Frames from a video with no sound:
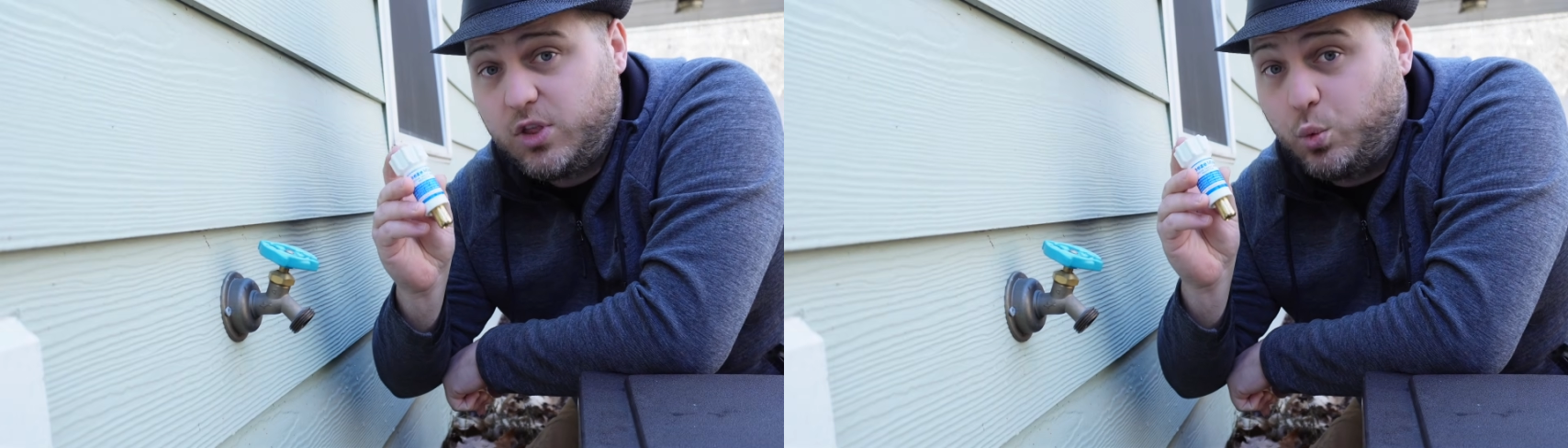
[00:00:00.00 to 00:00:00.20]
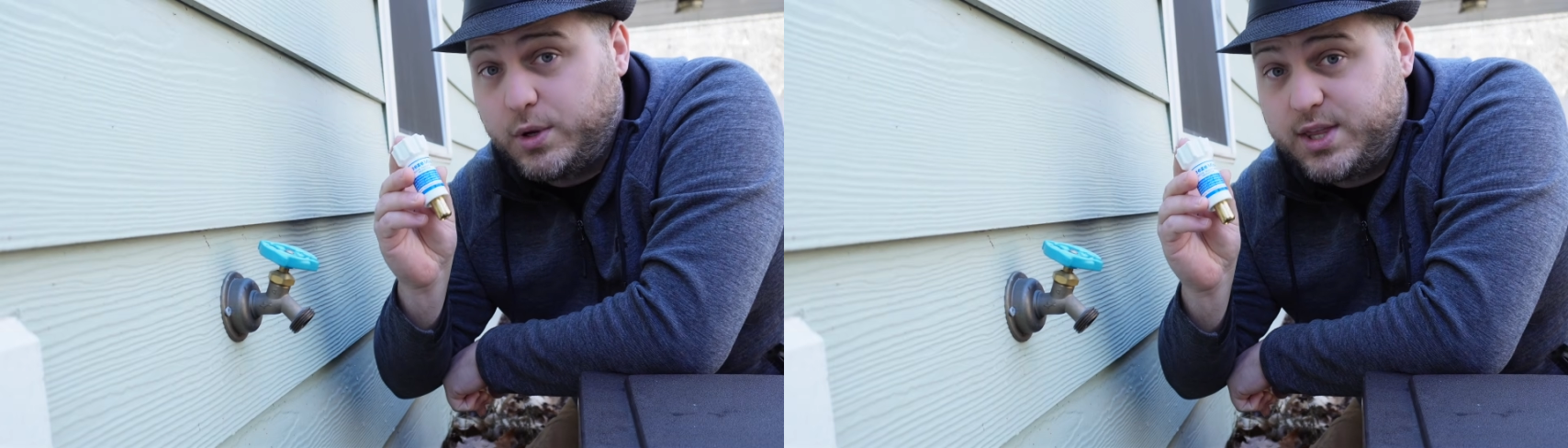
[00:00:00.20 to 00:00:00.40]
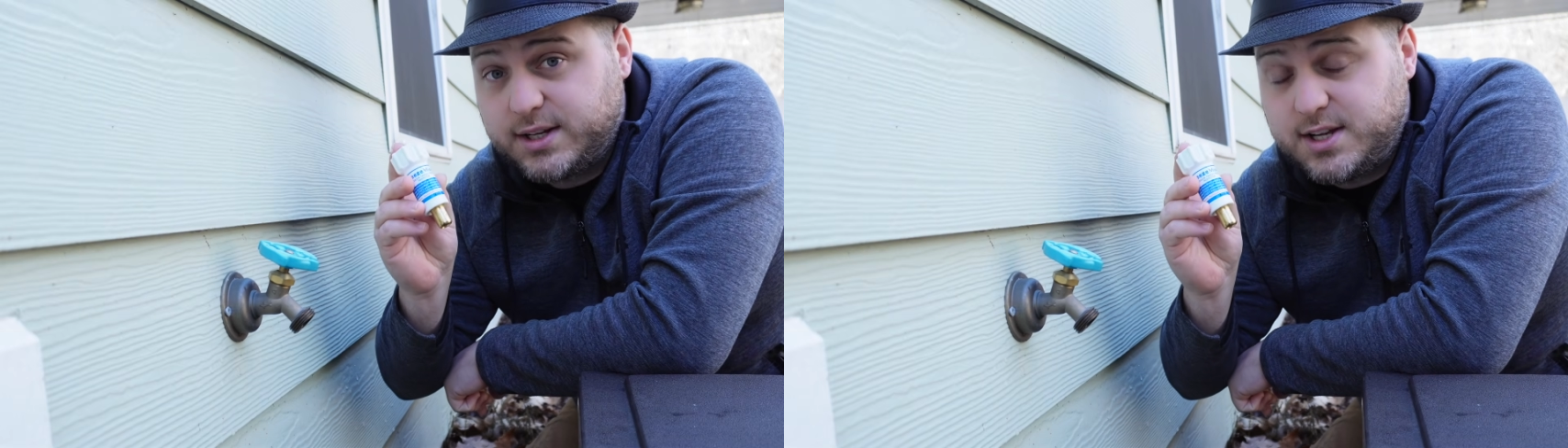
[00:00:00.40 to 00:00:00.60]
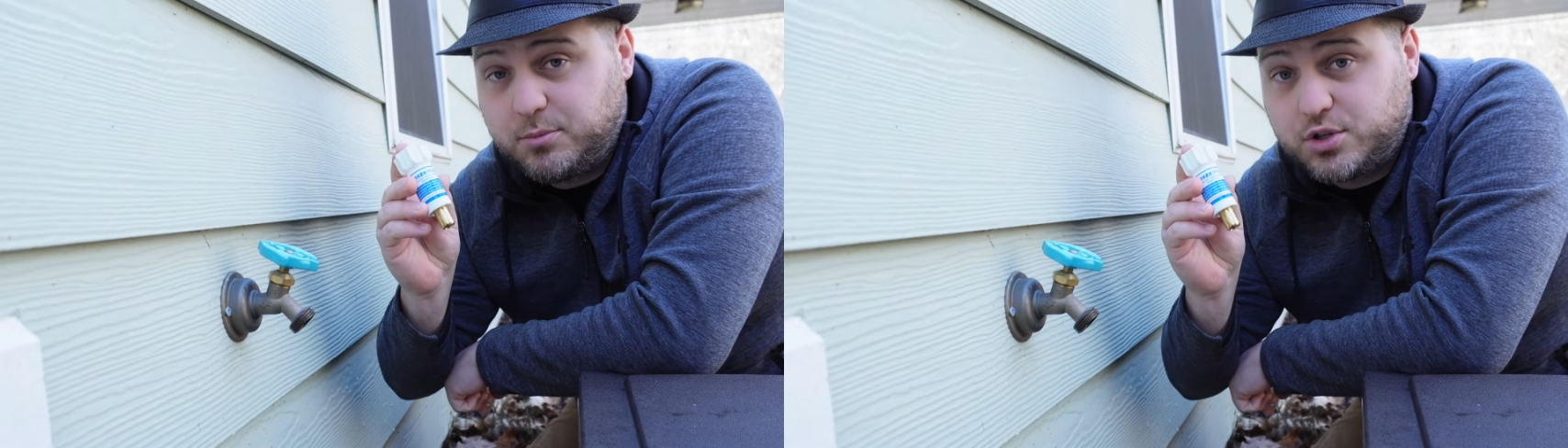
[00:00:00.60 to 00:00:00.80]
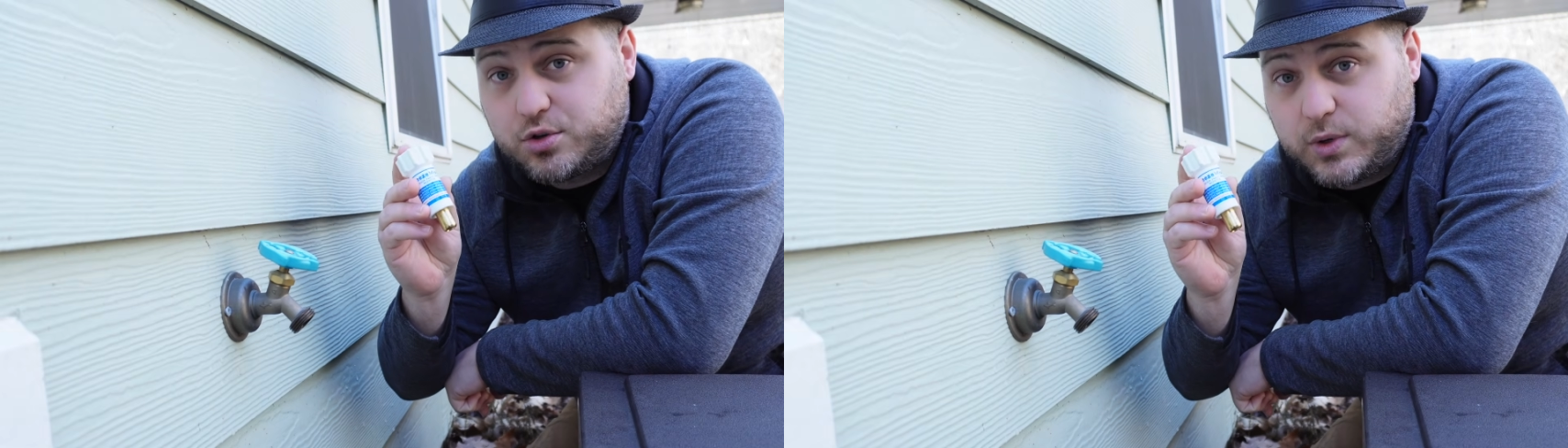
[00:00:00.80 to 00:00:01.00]
When that
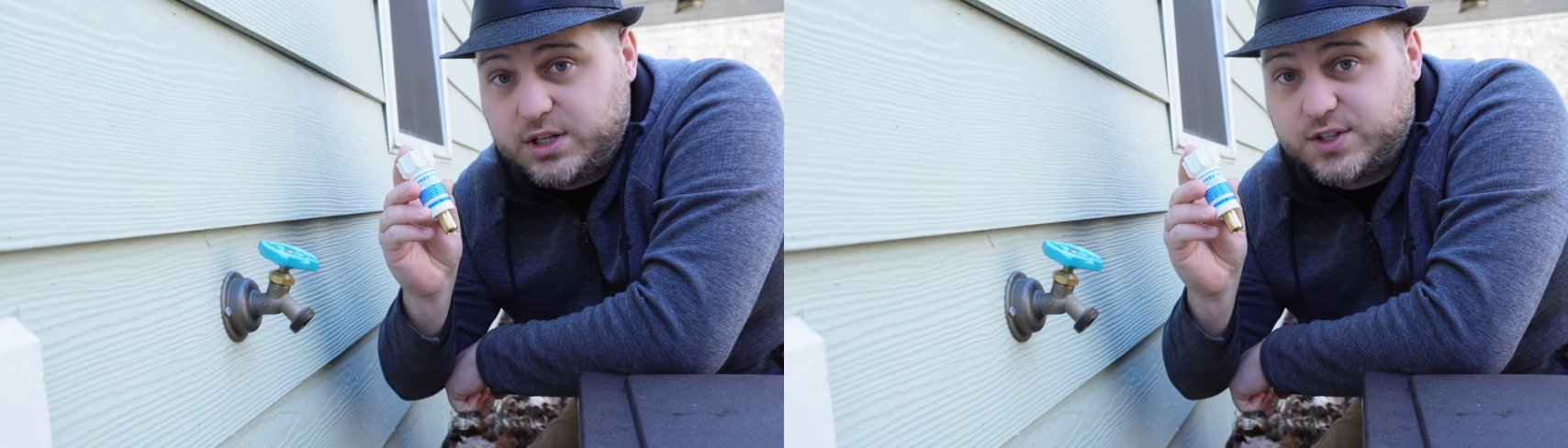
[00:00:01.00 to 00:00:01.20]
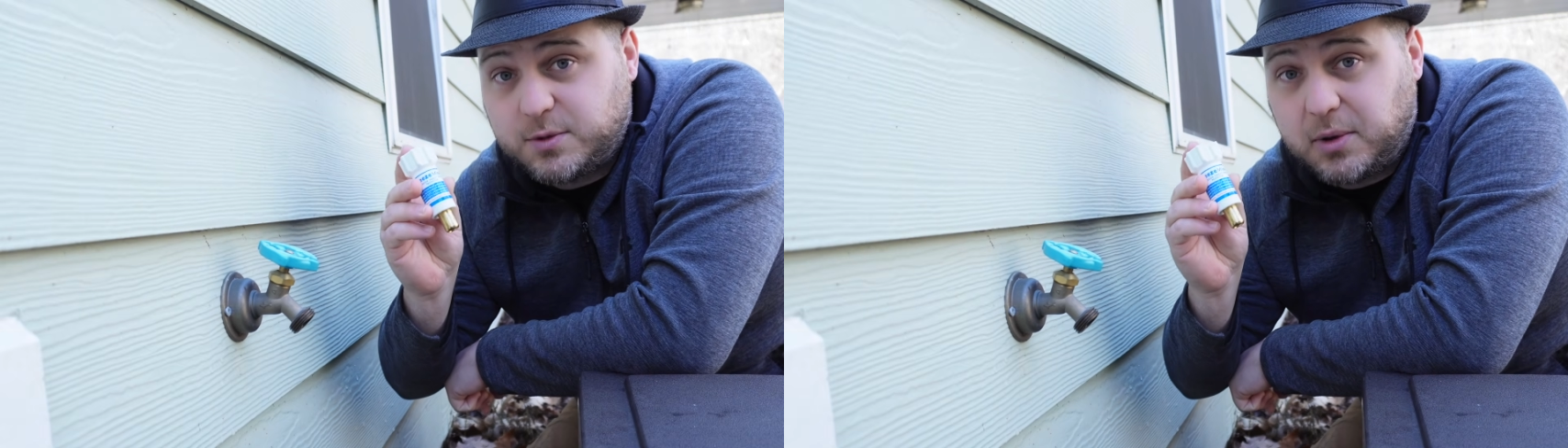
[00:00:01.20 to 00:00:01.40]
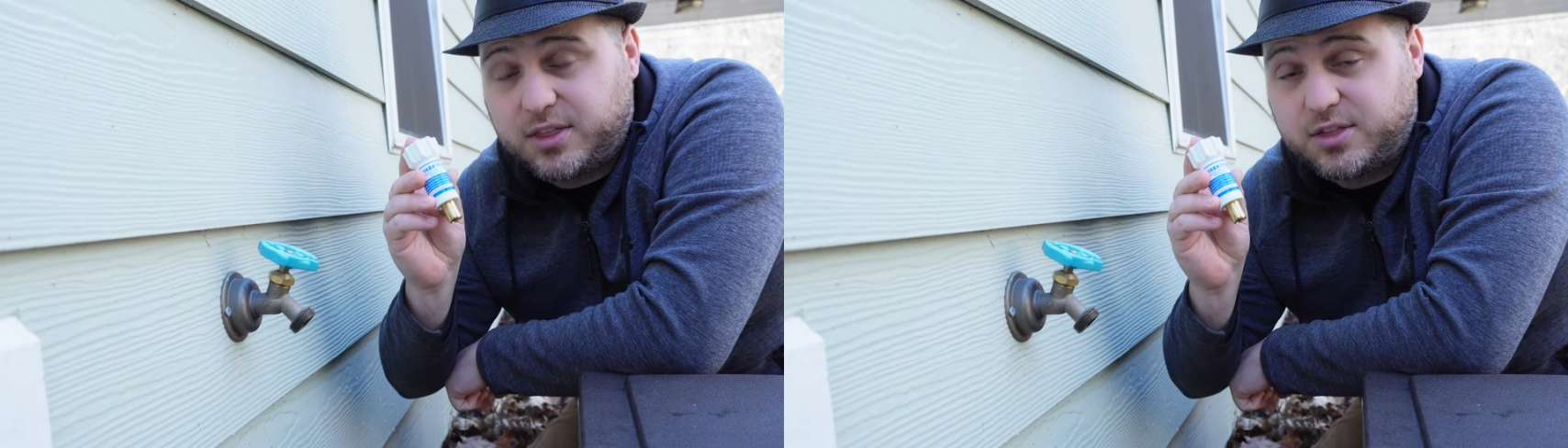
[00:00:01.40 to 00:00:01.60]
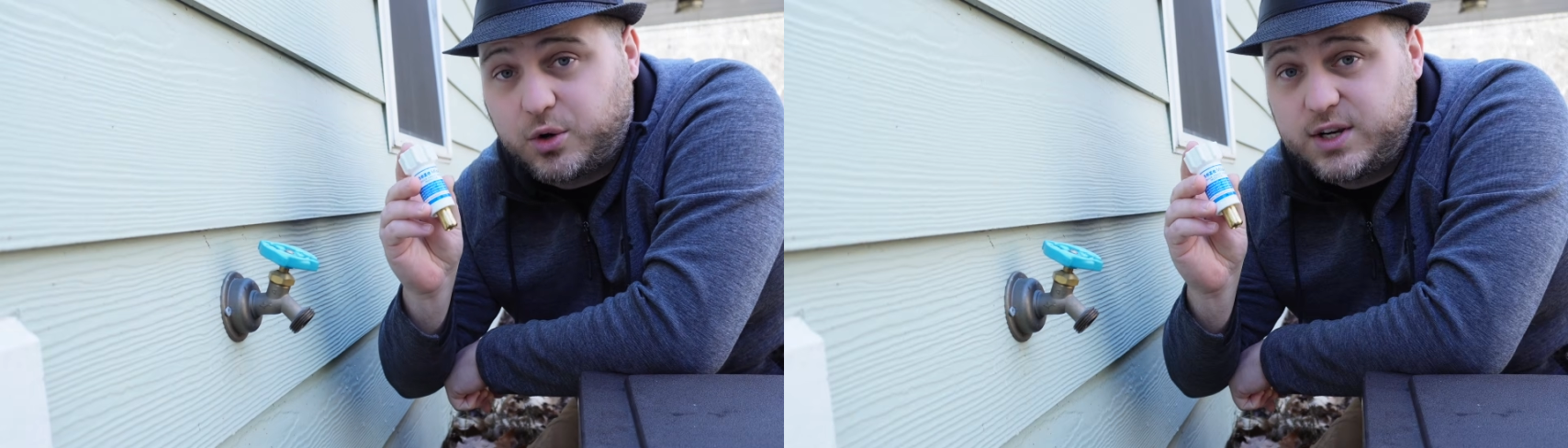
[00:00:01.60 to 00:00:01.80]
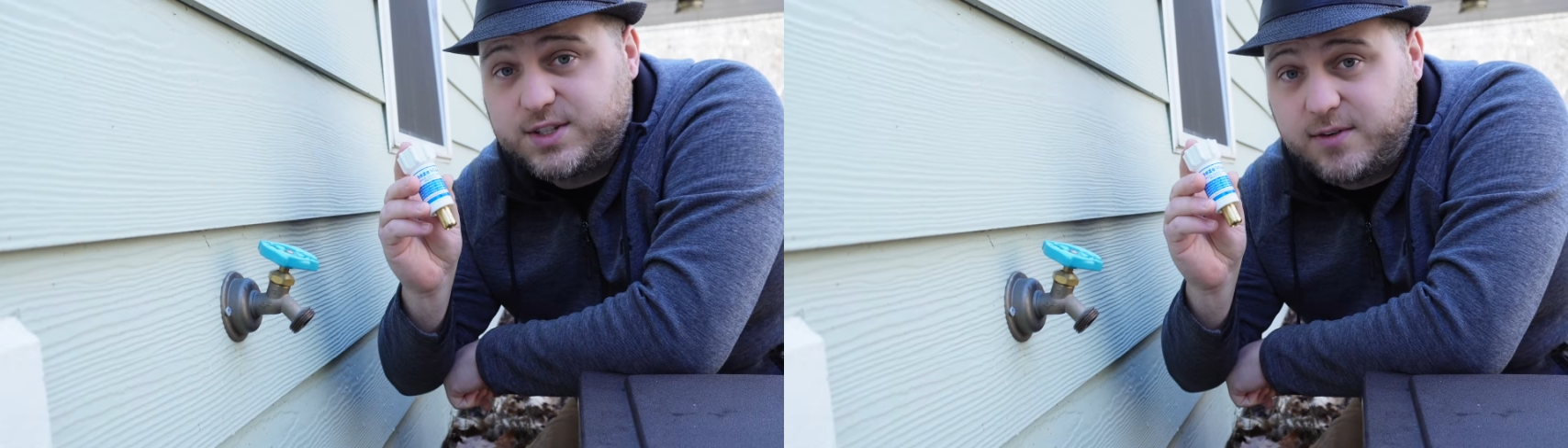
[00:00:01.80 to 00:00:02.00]
temperature reaches about
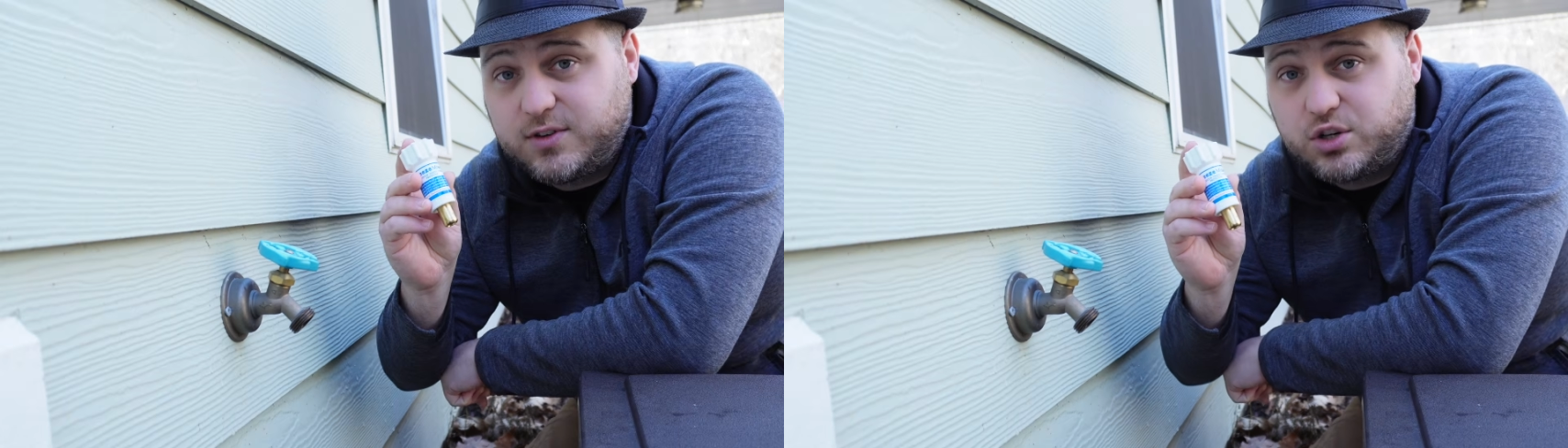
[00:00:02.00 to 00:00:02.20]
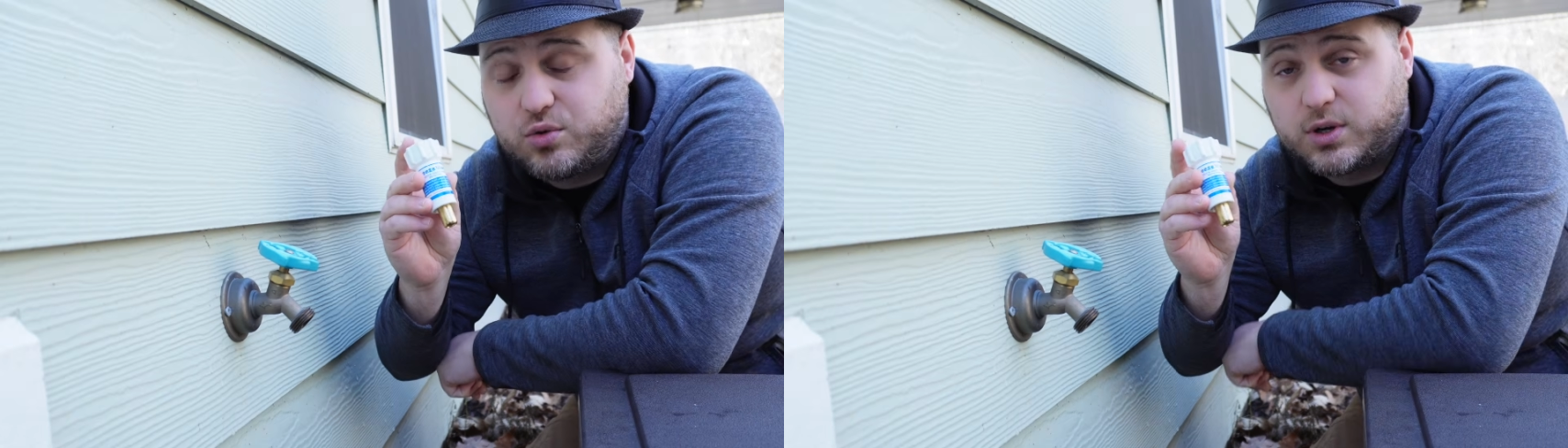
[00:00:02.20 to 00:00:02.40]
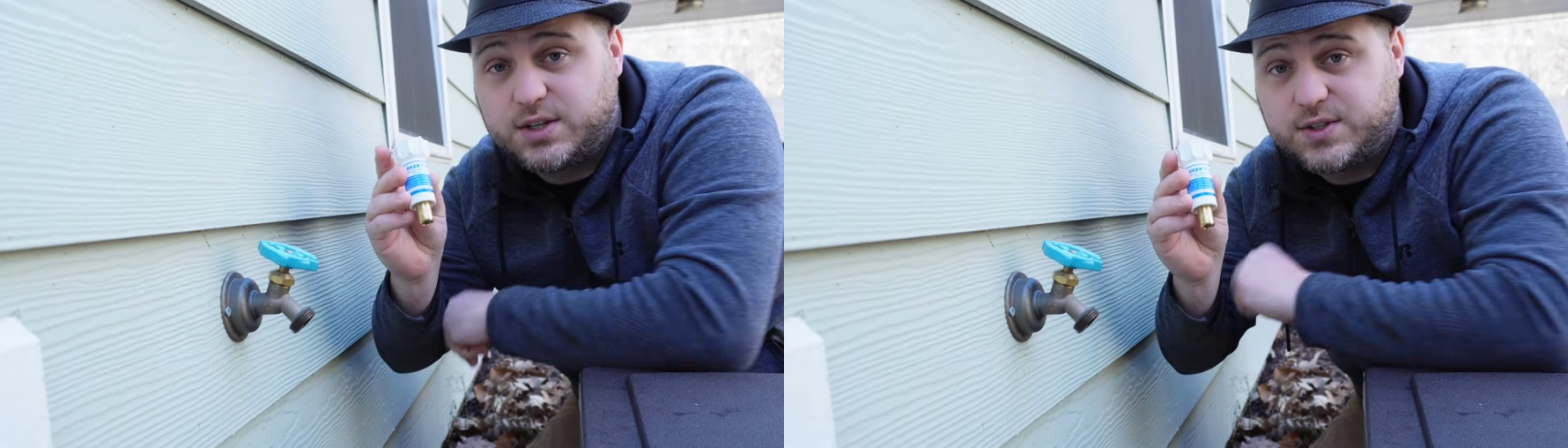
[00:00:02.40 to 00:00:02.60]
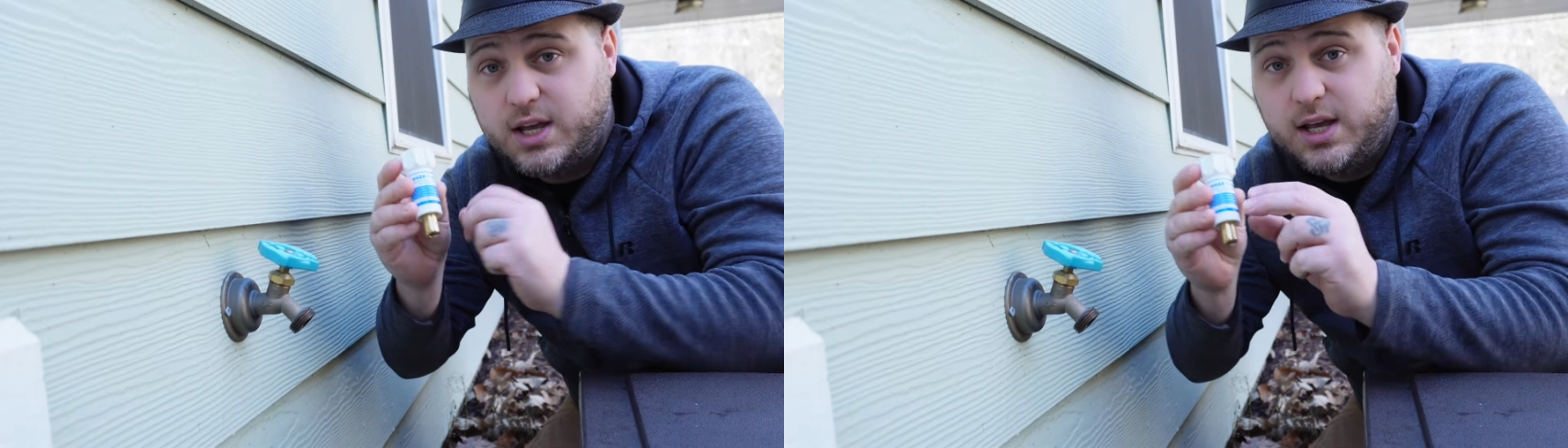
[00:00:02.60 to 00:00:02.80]
37 degrees,